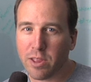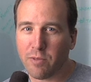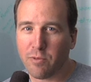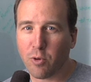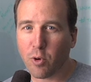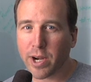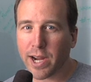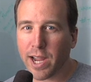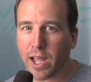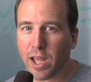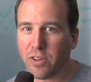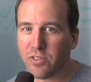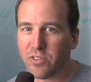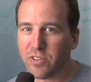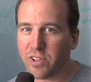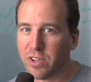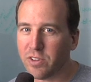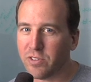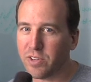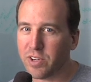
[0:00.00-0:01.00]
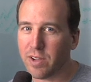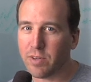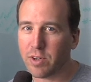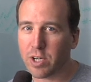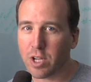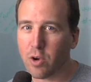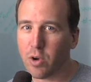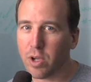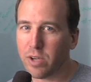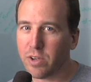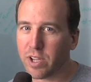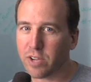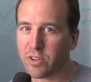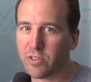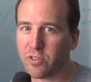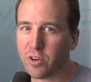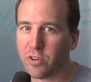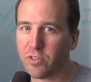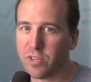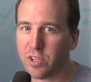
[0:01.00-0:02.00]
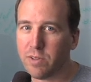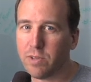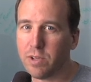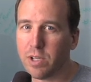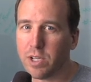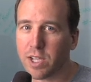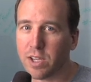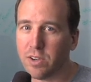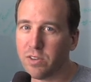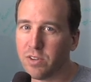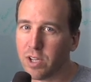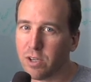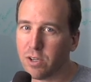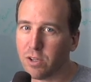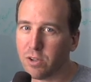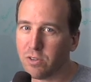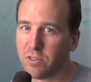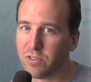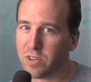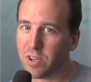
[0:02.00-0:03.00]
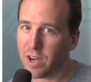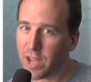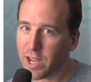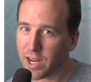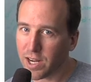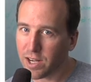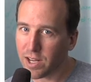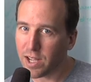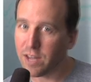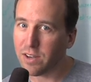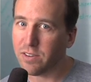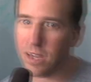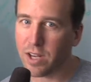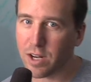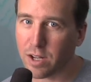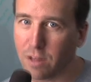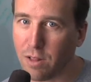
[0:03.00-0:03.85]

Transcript: in the forecast. It's David Cohen. Techstars TV continues tonight at 10